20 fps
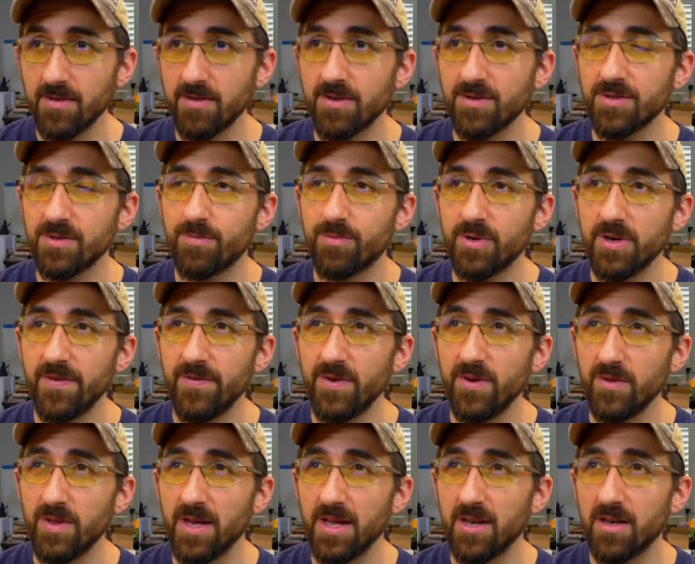There's a preview
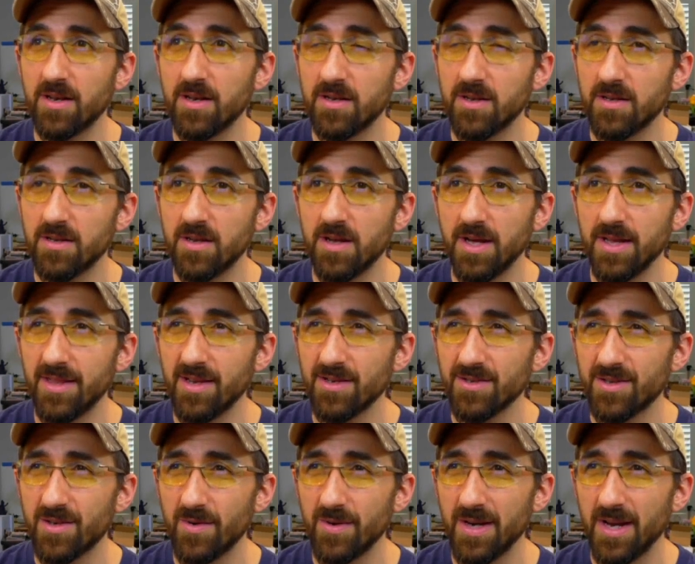that I think is
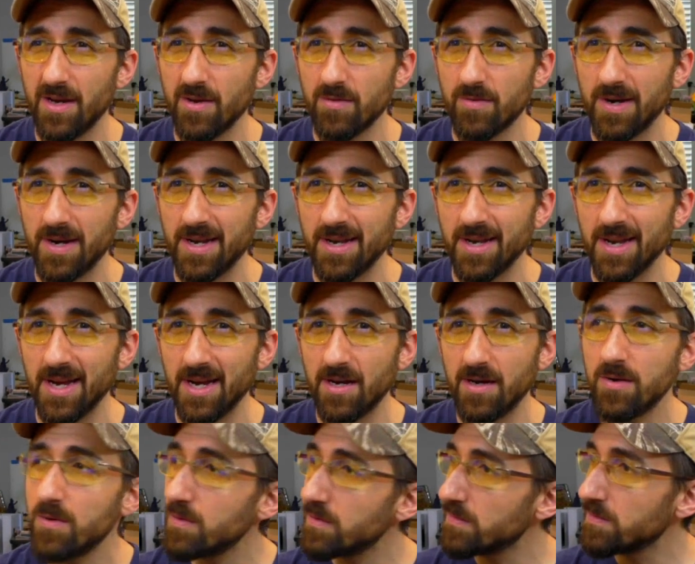going out right
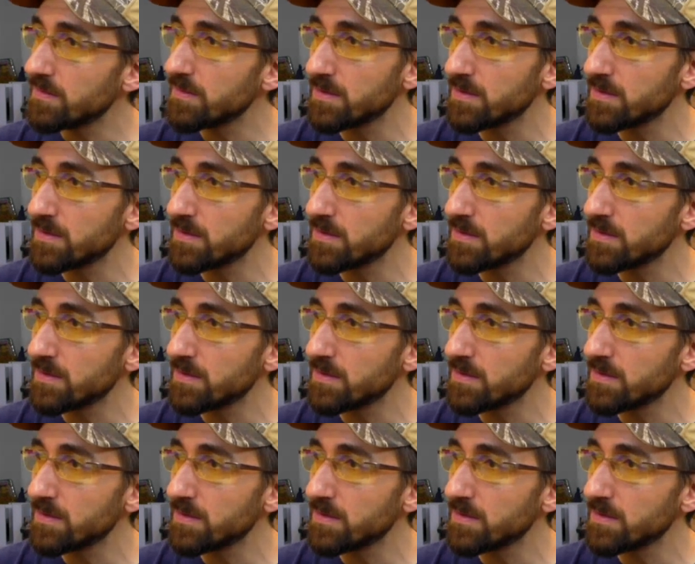now